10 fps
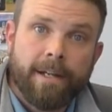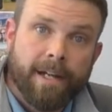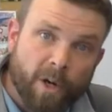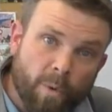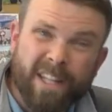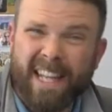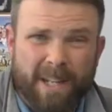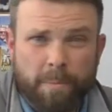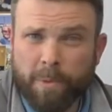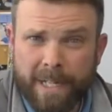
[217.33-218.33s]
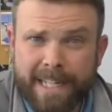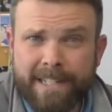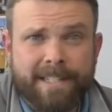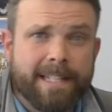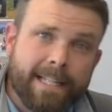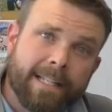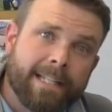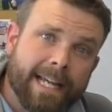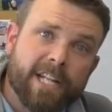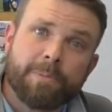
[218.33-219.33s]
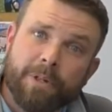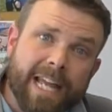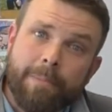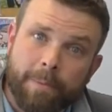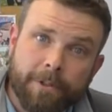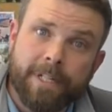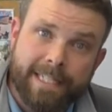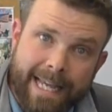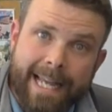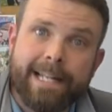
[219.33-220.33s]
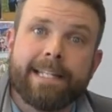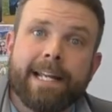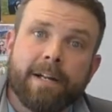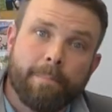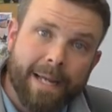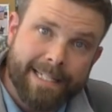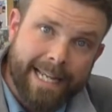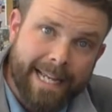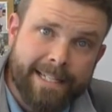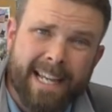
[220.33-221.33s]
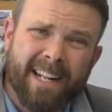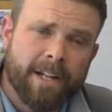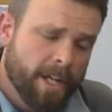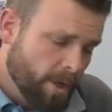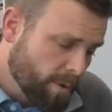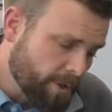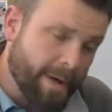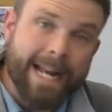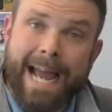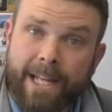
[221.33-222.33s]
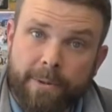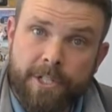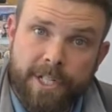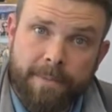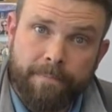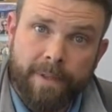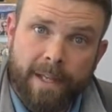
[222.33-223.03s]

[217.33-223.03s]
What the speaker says: Wind Lake brings the expert capability to edit data, maintain data with great accuracy,